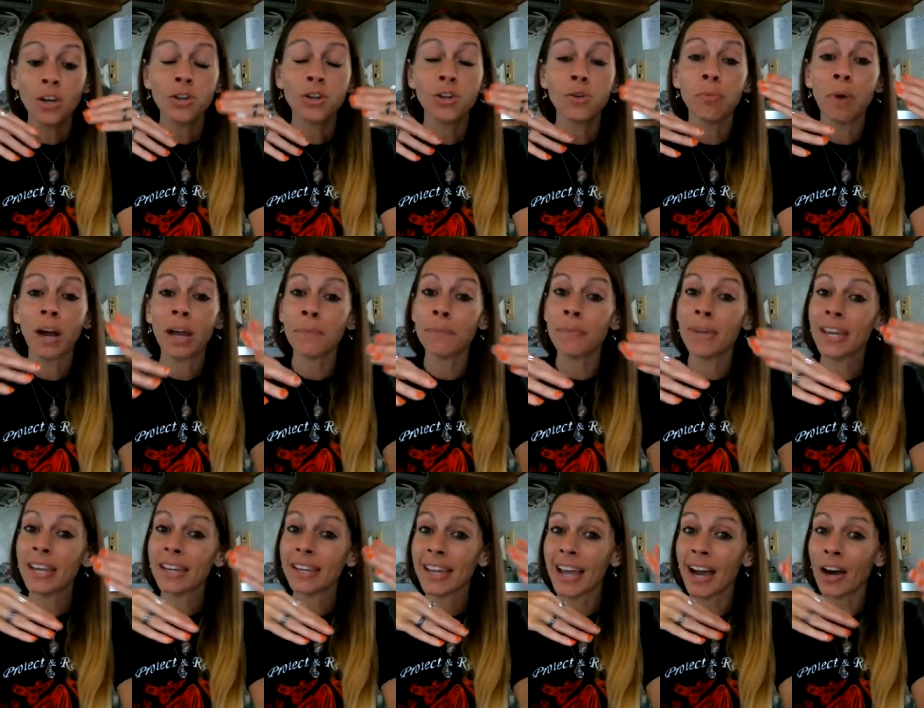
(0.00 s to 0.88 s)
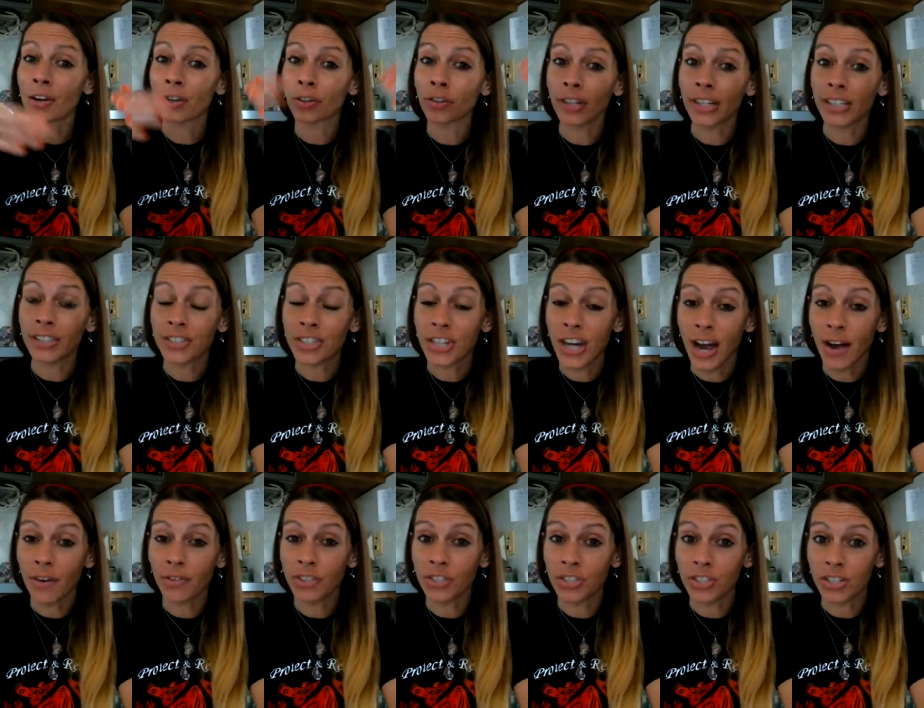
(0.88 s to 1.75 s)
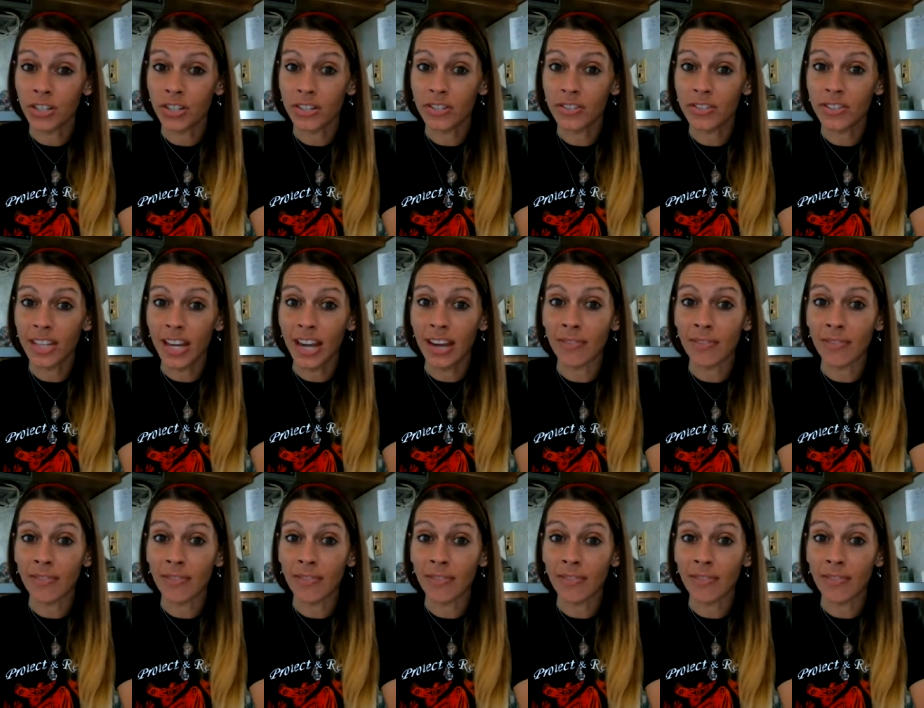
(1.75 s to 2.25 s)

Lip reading: You might be encountering challenges